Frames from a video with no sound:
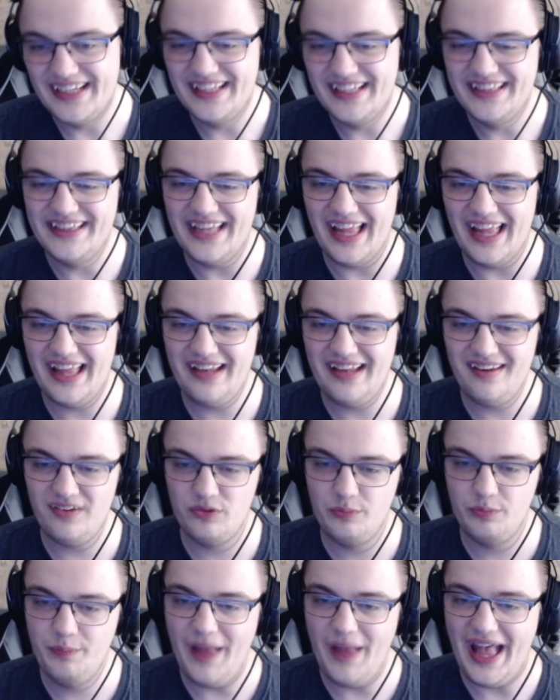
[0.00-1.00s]
not
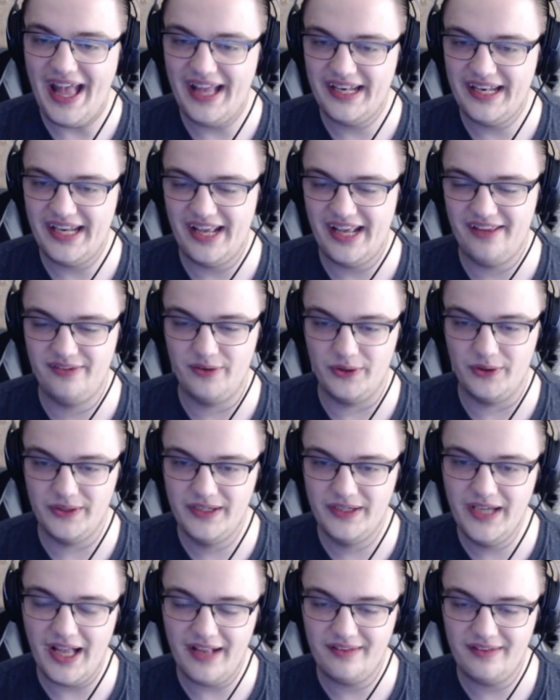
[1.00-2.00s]
as bad as your
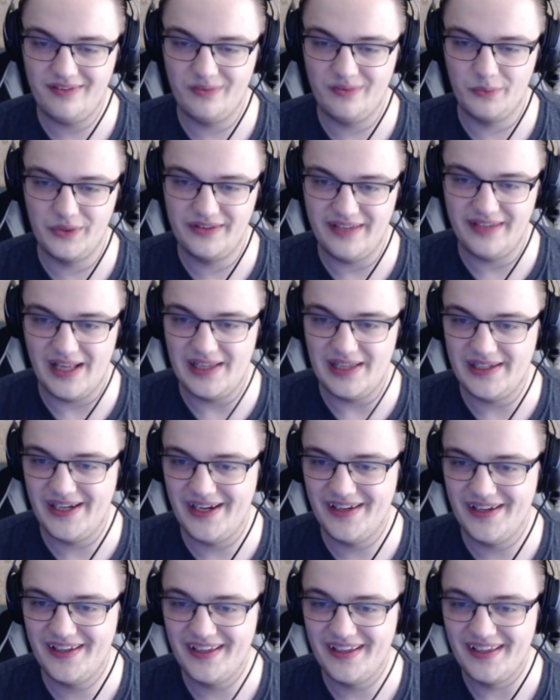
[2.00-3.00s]
guts would tell
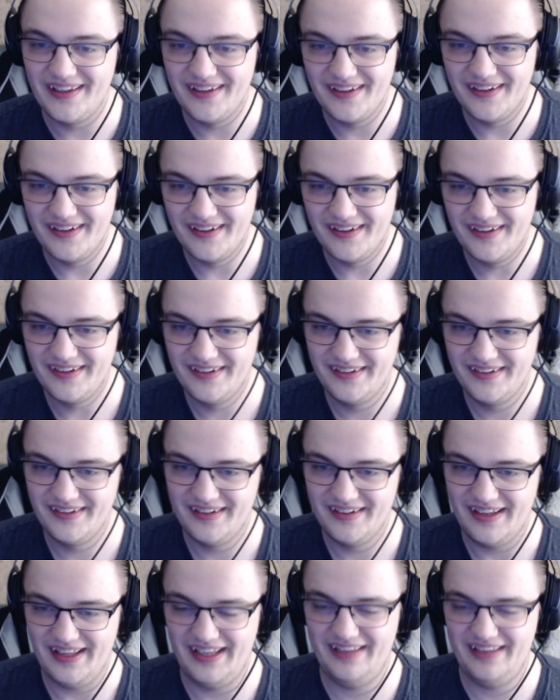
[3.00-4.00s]
you.
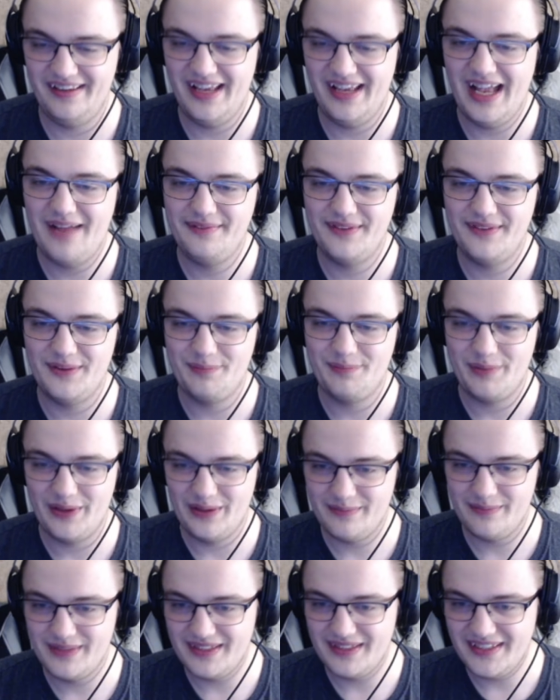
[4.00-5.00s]
I have to put
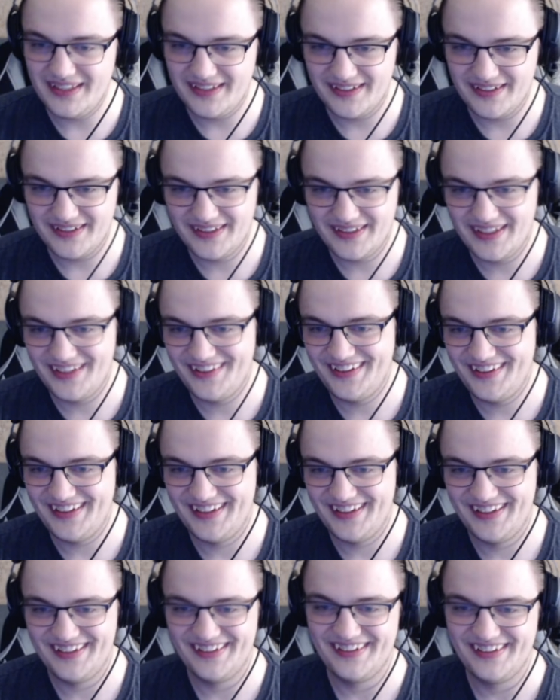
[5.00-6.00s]
him in D tier though.
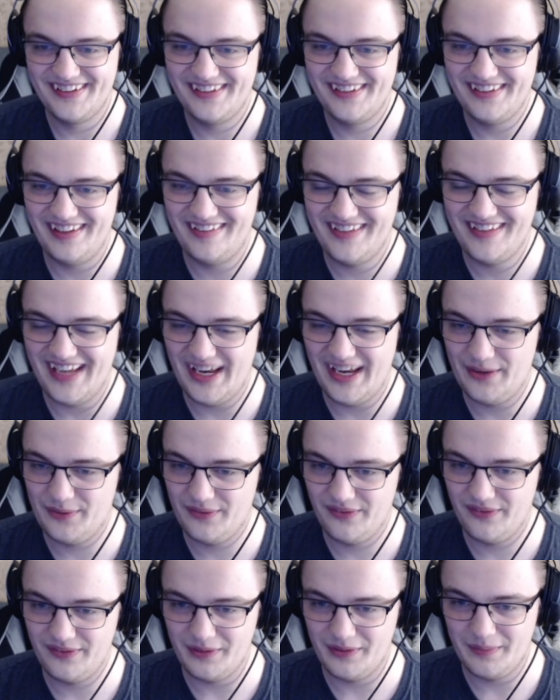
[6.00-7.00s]
This guy
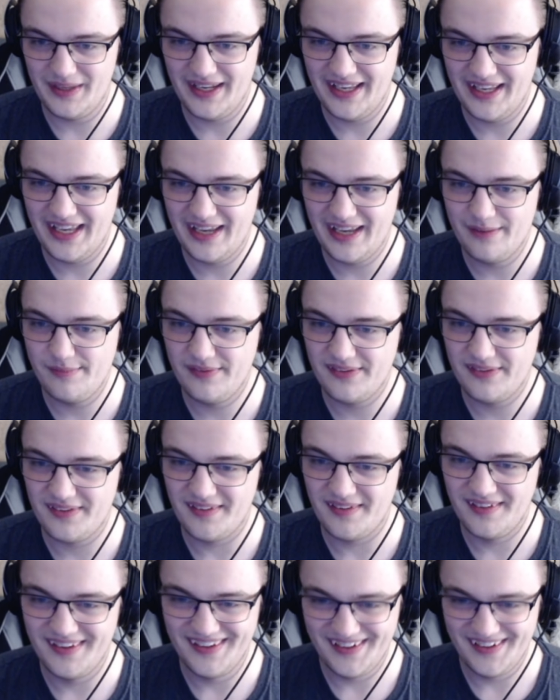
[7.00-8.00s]
ruins too many games.
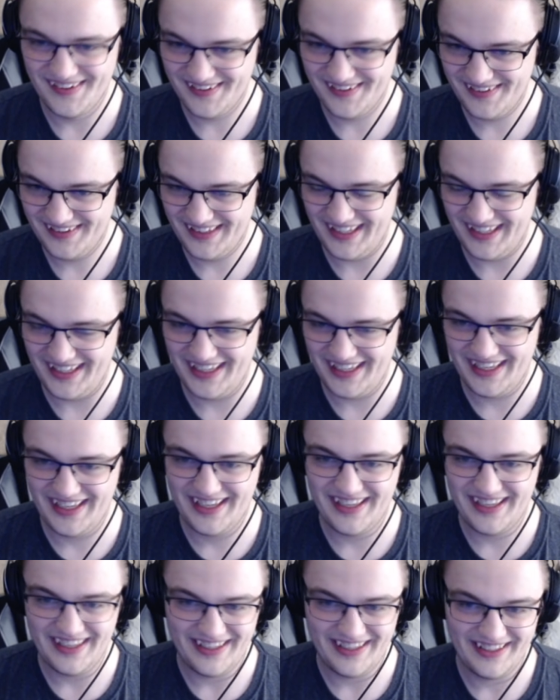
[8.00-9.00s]

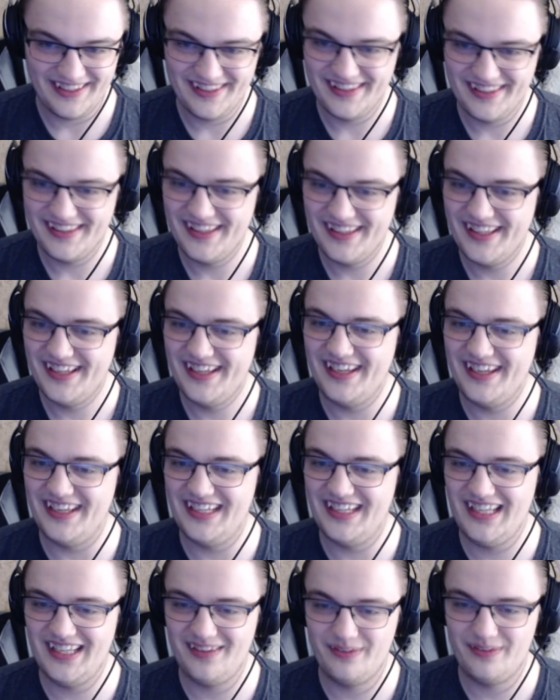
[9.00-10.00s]
He he
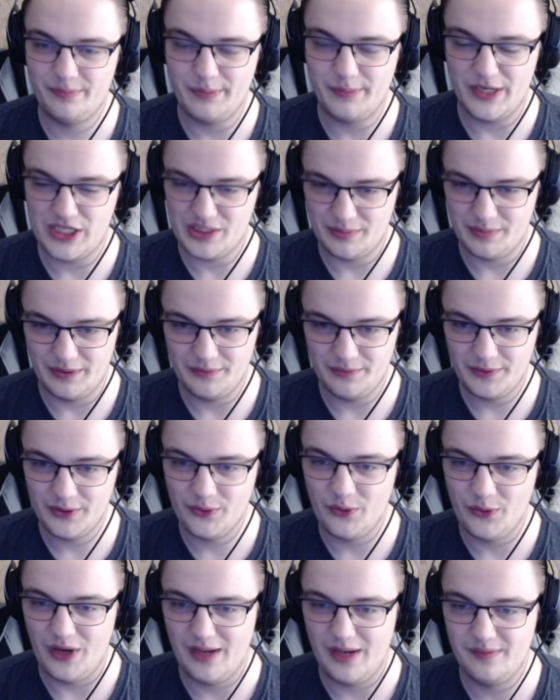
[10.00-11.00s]
needs punishment for the
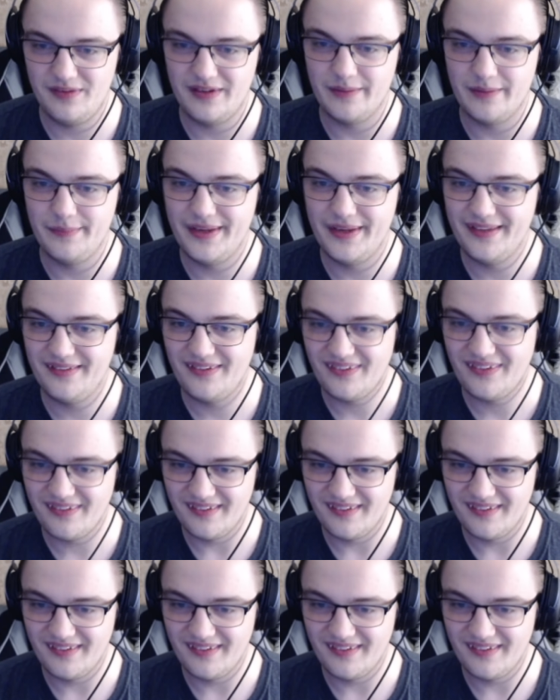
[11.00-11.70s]
crimes he commits.